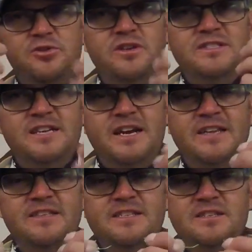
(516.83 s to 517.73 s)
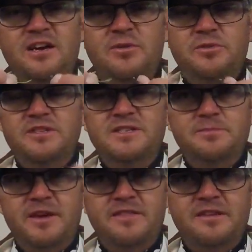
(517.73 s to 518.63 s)
can tie this knot with this
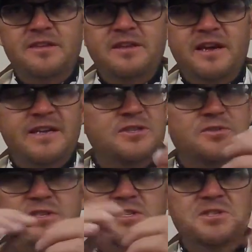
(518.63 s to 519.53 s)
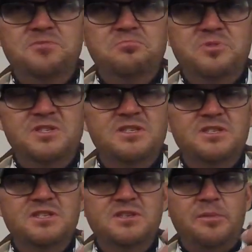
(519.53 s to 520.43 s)
method. Okay, so this is
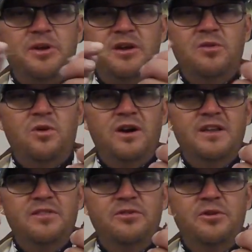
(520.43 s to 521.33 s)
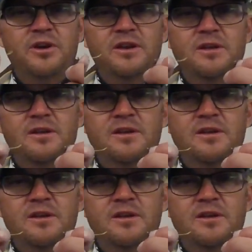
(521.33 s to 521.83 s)
just, I'm not going to walk you through it.